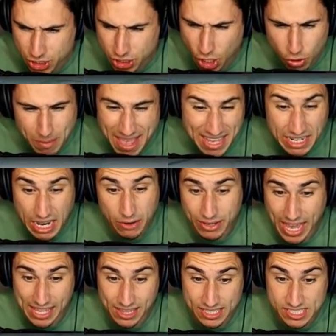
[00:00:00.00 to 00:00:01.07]
snowman?
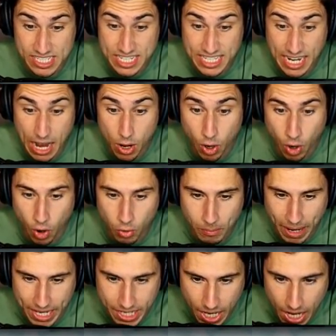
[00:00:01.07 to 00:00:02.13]
Okay, let's see. Can I? Oh
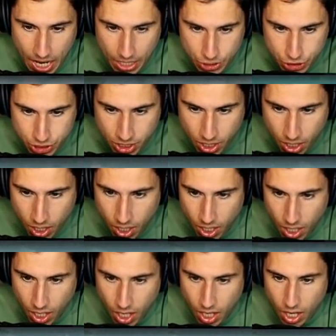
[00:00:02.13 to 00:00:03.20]
my gosh.
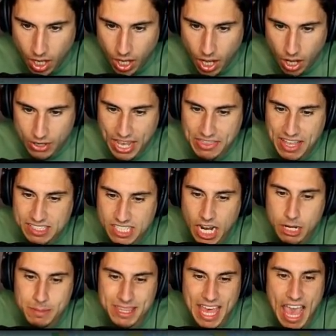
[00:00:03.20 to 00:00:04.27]
Okay, that's
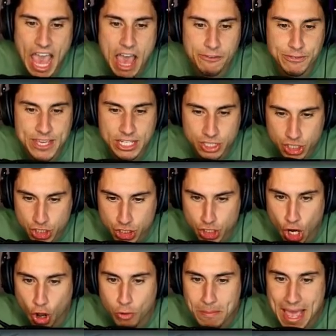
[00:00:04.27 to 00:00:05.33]
got to be the heaviest
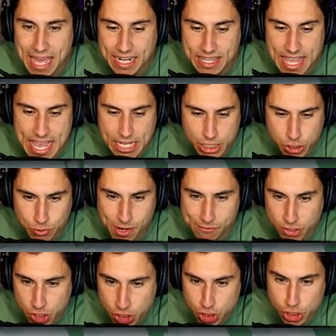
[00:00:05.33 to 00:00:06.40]
snowman in the history of
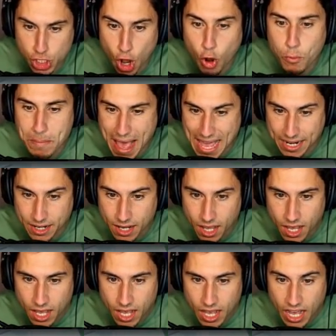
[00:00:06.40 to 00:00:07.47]
snowmen.
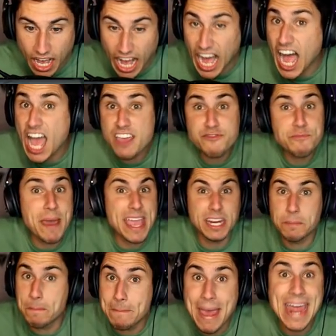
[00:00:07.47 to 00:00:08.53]
I've
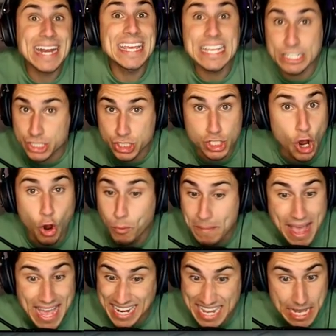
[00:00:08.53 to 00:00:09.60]
made many a
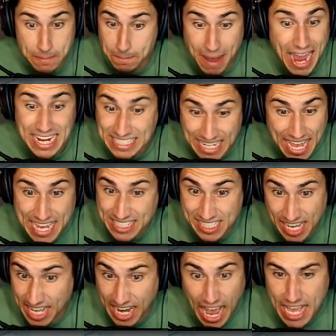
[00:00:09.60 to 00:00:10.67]
snowman in my days,
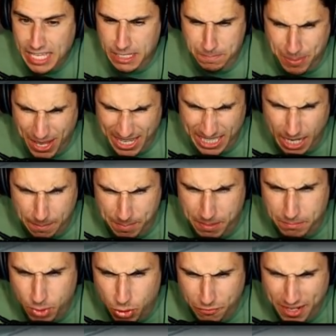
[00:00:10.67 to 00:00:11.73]
and I could pick it up
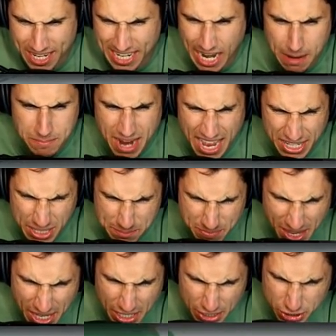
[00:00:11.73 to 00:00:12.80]
and move it, and I'm not a
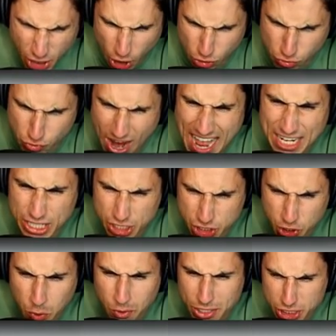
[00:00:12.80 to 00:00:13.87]

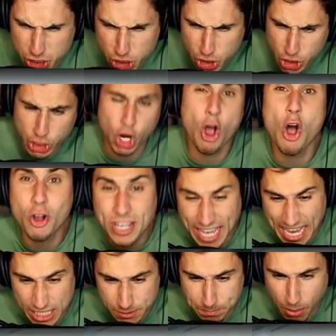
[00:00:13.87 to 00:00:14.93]
Tyrannosaurus chonk
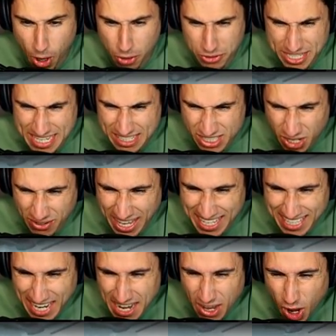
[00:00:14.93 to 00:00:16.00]
as Baldi is. Okay,
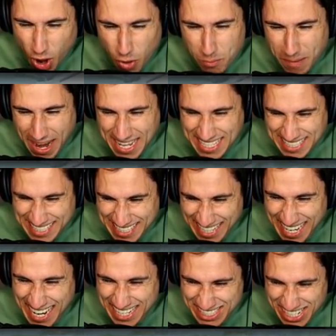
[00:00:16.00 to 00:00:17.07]
can I? Oh my
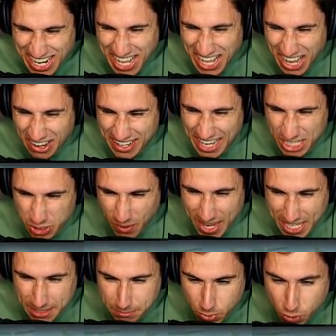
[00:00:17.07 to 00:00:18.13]
gosh. Okay, so I can